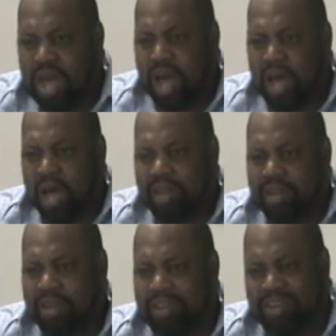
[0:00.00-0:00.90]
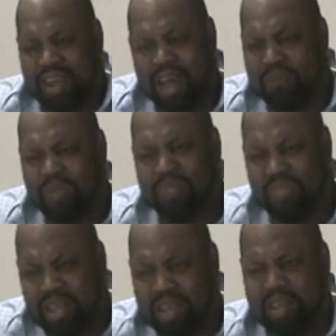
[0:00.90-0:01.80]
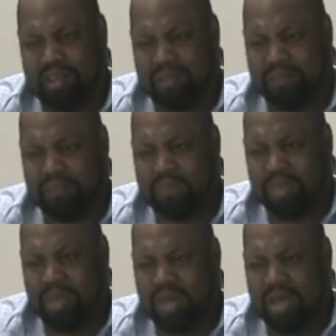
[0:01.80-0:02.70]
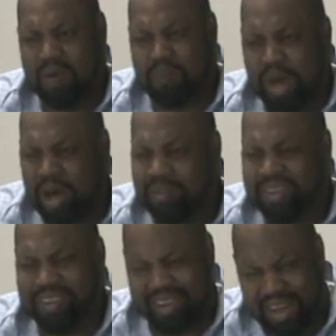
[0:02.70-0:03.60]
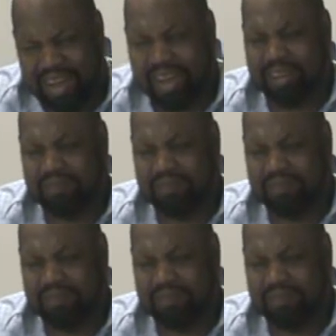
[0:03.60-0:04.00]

uh, is a time to think about God.